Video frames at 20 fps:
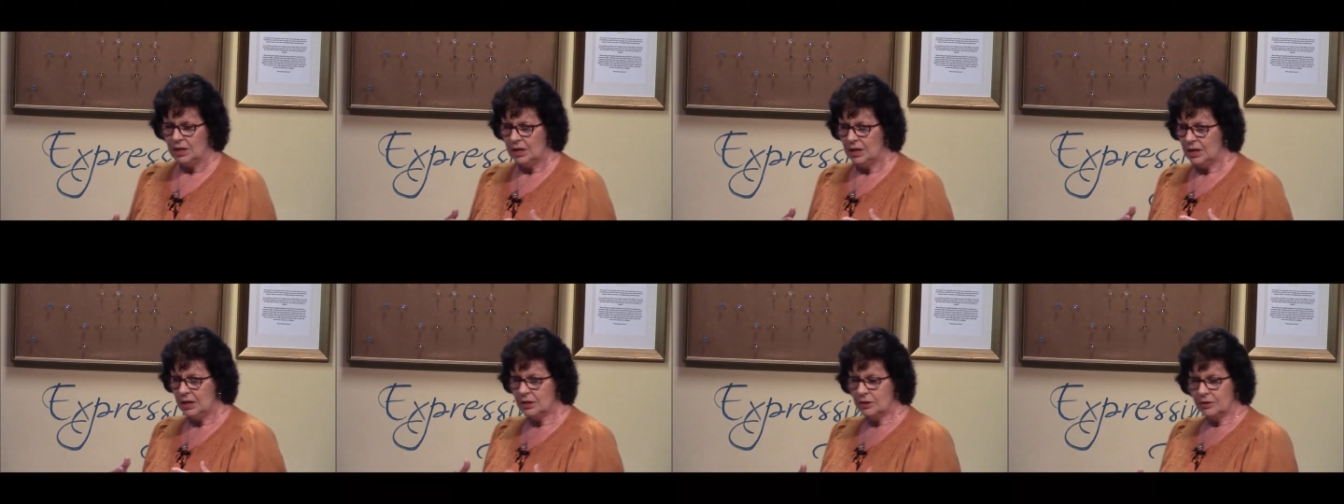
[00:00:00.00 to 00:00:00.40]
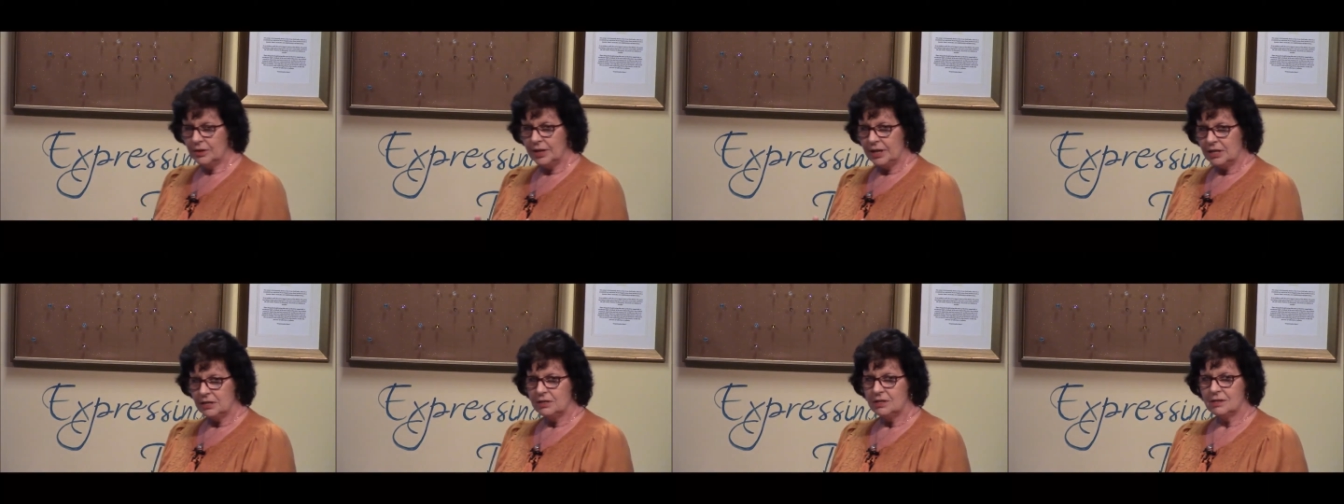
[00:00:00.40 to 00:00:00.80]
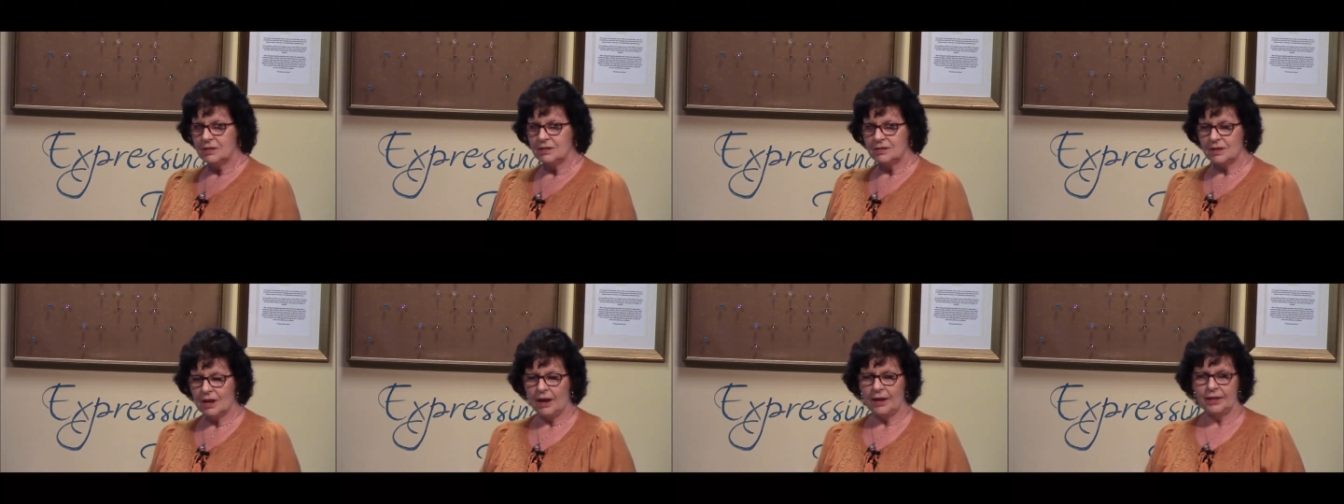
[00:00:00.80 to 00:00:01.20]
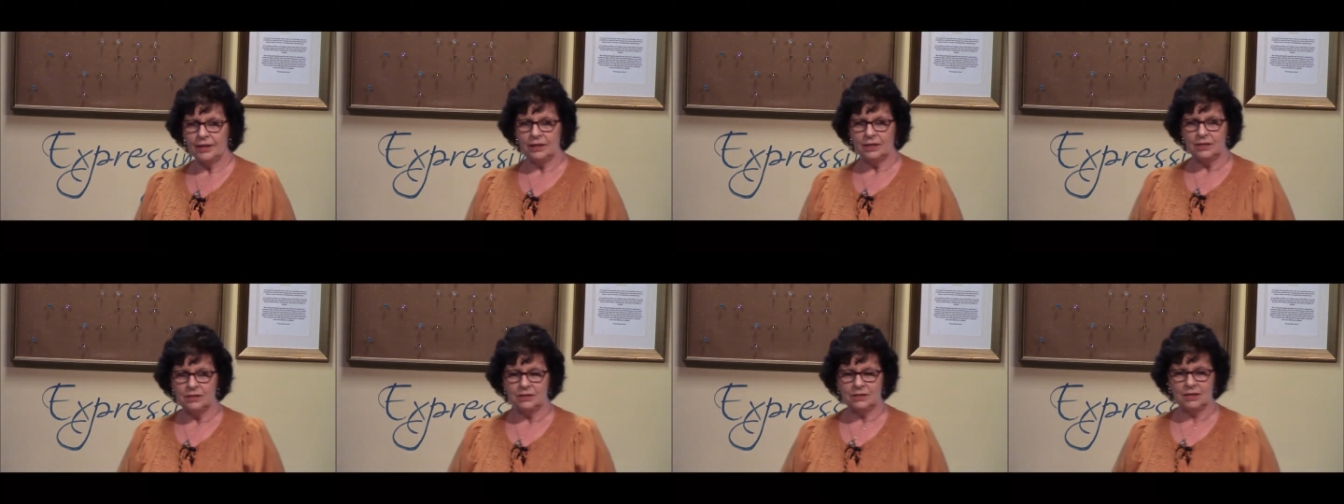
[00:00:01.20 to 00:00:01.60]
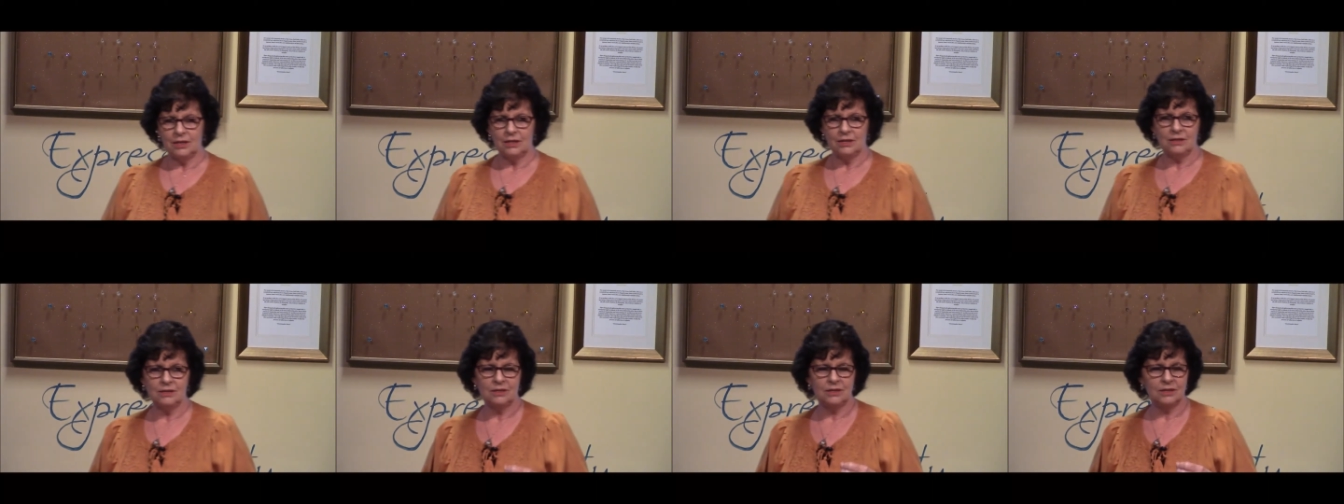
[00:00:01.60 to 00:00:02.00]
Entering into the silence
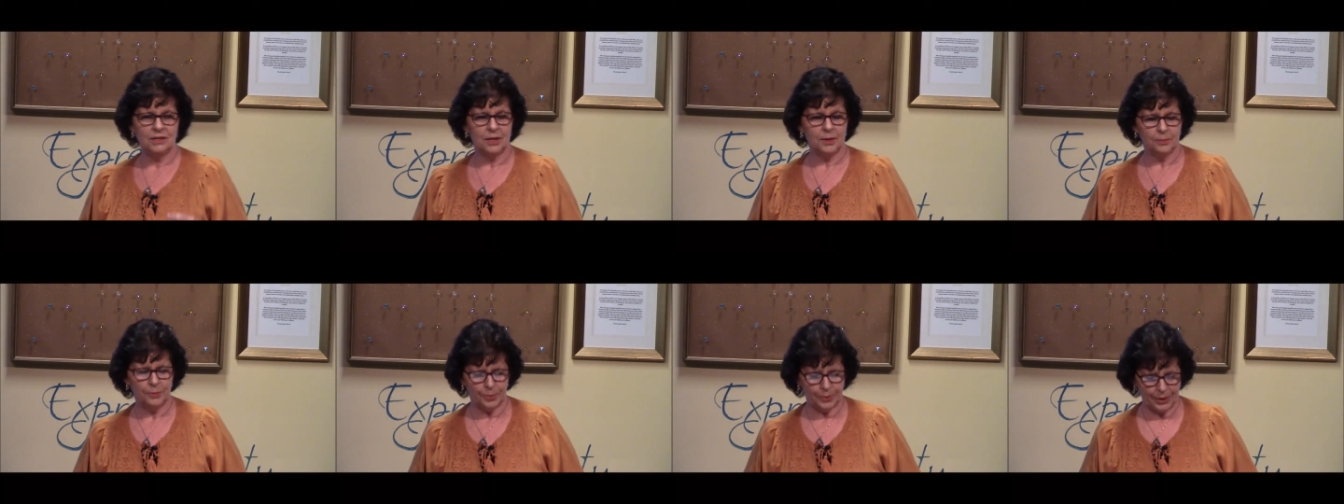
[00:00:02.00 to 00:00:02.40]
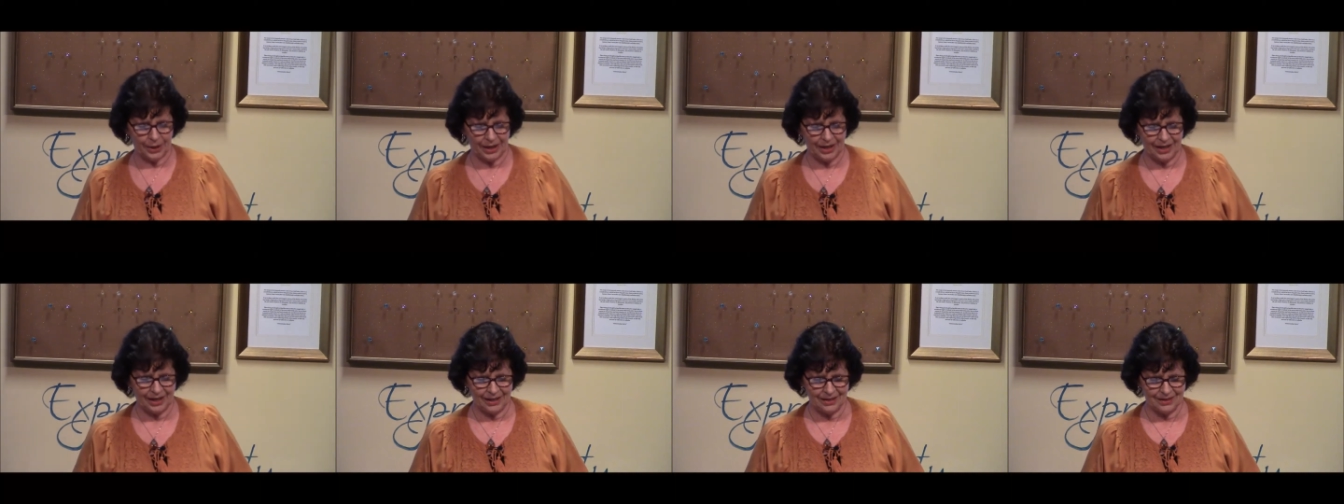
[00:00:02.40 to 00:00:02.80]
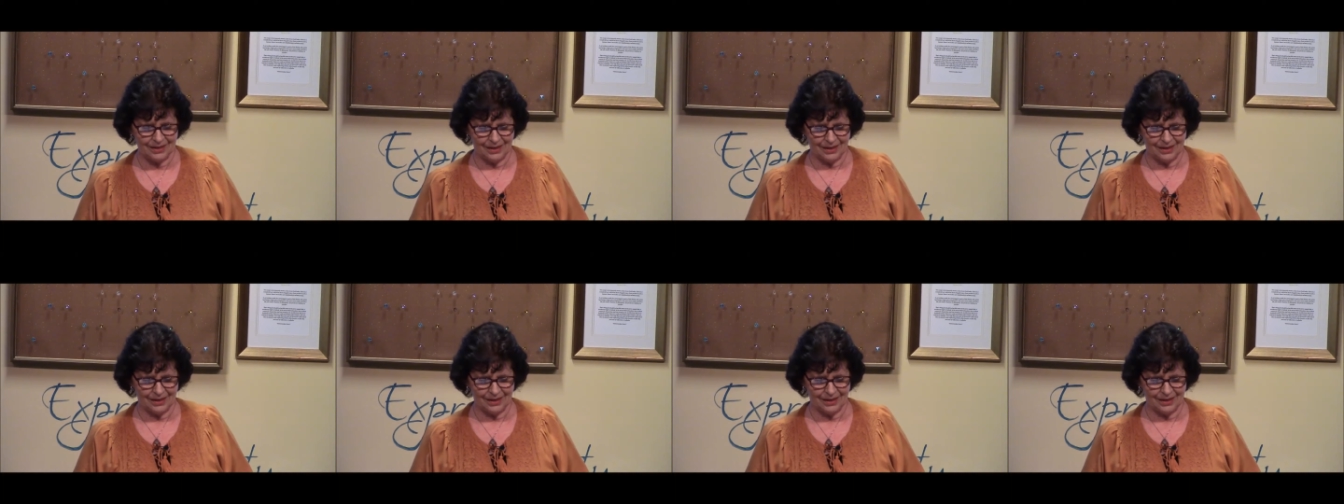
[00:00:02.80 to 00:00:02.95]
is simply